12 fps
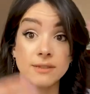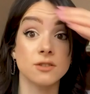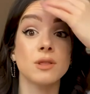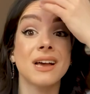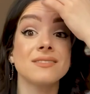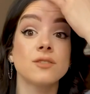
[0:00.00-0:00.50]
So
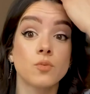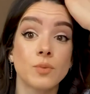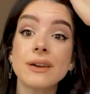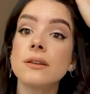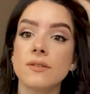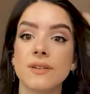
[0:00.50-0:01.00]
that's a
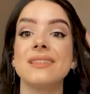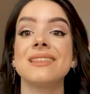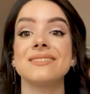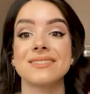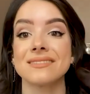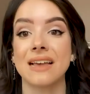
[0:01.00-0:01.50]
real event
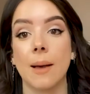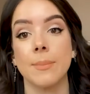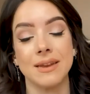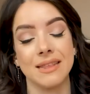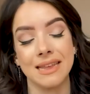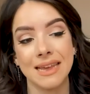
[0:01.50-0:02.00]
that does
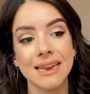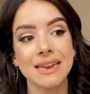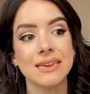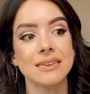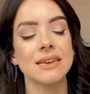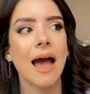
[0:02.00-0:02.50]
happen in the Iliad.